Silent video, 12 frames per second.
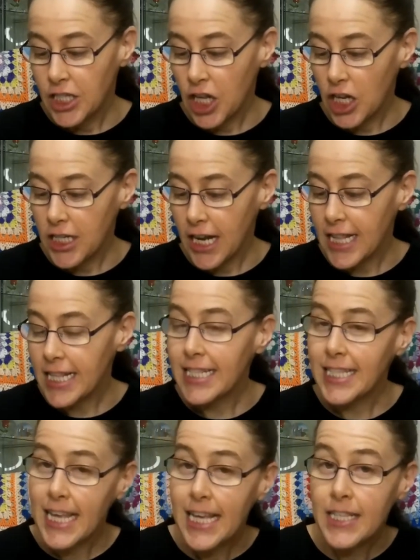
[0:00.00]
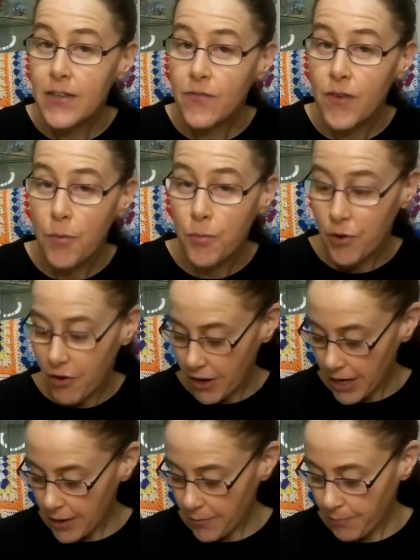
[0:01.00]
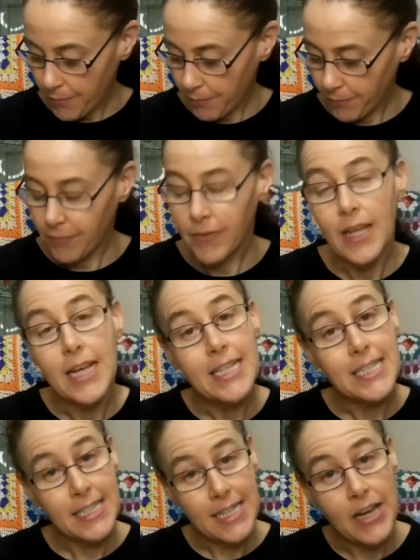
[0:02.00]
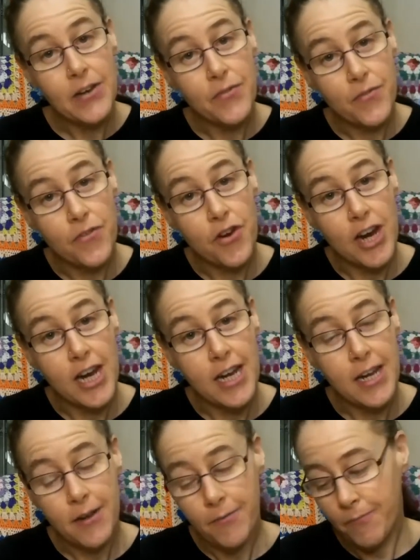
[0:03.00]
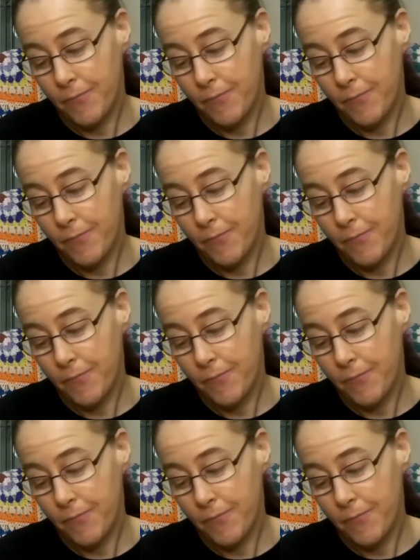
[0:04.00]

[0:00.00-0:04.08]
Sunday the 6th of February, sin-free.